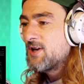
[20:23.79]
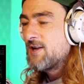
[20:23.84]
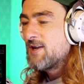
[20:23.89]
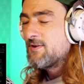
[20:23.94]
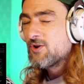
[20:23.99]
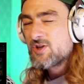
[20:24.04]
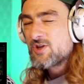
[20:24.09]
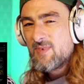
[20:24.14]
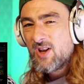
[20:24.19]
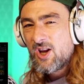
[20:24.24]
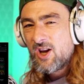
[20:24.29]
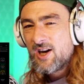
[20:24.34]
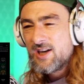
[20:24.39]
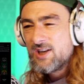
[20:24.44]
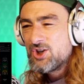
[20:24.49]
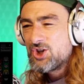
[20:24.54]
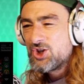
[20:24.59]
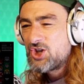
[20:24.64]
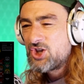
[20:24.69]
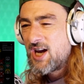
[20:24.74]

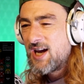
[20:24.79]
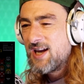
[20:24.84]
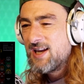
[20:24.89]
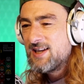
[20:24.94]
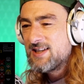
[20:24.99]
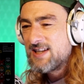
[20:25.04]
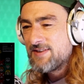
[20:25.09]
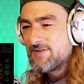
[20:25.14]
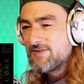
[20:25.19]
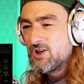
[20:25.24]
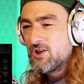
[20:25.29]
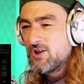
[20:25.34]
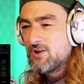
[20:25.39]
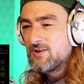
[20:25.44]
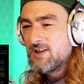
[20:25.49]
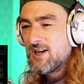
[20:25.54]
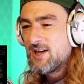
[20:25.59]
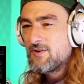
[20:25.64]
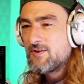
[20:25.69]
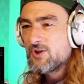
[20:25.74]
light and shade, haven't
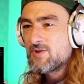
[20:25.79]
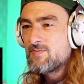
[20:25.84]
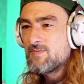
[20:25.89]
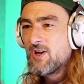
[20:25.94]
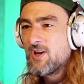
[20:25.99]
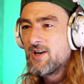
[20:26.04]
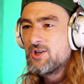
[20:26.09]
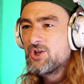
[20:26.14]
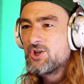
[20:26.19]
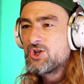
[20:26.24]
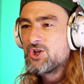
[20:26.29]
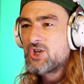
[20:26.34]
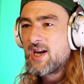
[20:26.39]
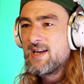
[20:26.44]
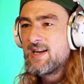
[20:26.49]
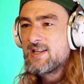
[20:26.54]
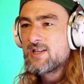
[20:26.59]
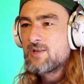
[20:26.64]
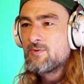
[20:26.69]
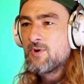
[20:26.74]
you? Now you've got some light and
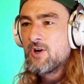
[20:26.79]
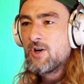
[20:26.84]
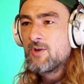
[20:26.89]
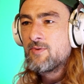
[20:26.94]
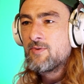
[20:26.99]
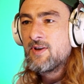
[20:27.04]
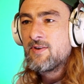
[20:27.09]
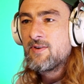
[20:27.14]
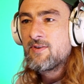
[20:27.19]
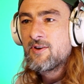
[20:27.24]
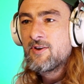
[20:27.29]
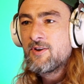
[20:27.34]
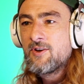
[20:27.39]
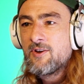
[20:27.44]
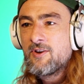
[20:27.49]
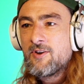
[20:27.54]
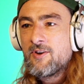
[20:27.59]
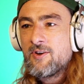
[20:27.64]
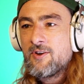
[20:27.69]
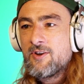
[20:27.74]
shade to work with.
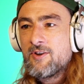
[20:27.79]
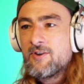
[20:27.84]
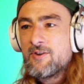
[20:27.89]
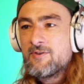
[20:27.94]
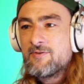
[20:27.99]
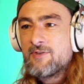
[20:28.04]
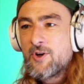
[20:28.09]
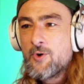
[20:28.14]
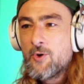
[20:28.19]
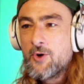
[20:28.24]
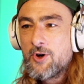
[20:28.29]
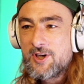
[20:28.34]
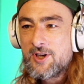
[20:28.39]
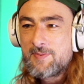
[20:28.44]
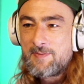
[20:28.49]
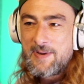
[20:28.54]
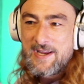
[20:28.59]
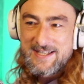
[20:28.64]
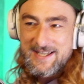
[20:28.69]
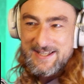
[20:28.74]

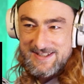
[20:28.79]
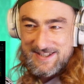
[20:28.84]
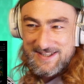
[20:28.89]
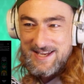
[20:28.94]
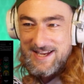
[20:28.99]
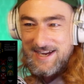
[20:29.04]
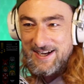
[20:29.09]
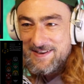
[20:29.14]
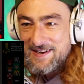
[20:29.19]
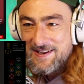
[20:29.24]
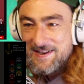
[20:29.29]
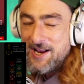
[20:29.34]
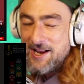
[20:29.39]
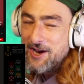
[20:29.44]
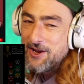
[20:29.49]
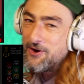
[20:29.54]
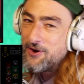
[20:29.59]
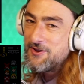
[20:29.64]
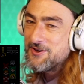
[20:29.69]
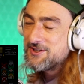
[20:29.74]
Recorders PTSD, yeah.
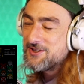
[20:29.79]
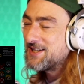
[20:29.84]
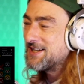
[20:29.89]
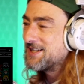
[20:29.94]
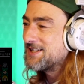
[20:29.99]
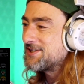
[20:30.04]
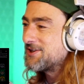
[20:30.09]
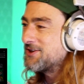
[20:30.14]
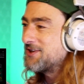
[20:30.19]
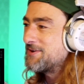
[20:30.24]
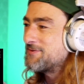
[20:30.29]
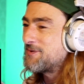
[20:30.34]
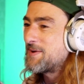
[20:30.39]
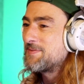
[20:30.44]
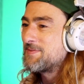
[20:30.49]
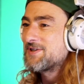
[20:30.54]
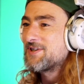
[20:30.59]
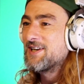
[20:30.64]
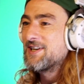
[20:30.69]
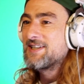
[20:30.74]
A lot of those things on that
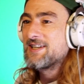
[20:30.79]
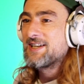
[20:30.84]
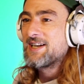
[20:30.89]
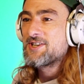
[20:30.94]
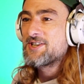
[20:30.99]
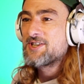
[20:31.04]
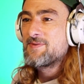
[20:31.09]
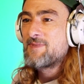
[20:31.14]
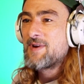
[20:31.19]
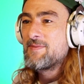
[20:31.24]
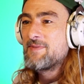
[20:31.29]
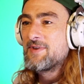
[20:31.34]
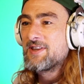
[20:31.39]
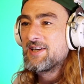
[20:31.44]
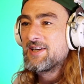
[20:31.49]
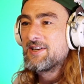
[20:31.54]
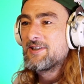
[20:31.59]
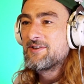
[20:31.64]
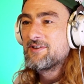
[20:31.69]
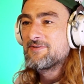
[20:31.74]
website did actually make me
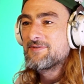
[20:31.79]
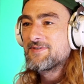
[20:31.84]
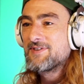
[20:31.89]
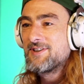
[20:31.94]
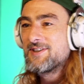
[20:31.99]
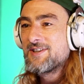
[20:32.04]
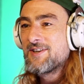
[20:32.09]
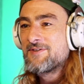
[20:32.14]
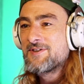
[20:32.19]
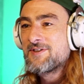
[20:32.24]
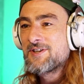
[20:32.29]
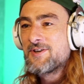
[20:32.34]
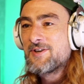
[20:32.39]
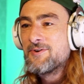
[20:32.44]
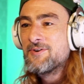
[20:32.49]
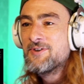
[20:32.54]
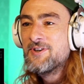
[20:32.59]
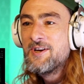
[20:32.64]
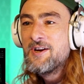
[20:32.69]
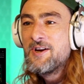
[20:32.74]
think of
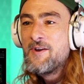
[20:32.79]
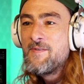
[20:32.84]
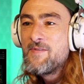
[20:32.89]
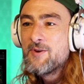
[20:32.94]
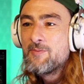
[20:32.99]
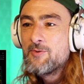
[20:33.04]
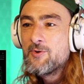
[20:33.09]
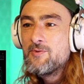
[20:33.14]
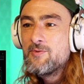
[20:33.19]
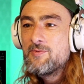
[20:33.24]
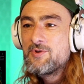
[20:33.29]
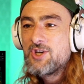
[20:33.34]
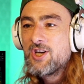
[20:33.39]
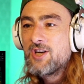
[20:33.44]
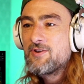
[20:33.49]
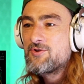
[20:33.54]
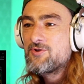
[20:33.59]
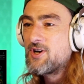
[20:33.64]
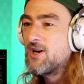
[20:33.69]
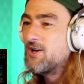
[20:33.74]
school. The Boom
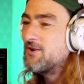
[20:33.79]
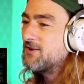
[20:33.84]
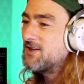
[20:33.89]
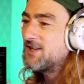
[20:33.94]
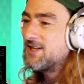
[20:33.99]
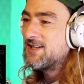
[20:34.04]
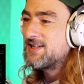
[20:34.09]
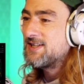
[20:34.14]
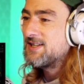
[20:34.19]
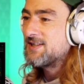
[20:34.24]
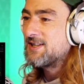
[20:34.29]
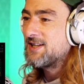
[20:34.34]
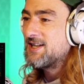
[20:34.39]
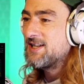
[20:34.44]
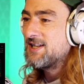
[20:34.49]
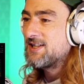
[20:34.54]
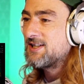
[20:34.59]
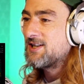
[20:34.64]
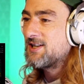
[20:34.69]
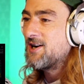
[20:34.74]
Chico. Oh,
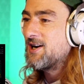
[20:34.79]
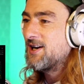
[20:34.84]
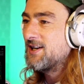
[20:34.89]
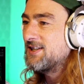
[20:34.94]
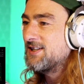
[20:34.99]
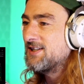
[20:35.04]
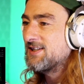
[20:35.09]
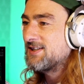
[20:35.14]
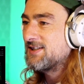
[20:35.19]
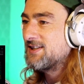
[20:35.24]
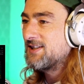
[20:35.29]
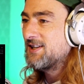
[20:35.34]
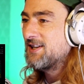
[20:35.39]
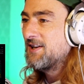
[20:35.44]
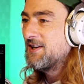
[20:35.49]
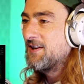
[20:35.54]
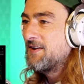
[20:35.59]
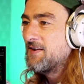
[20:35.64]
this guy is.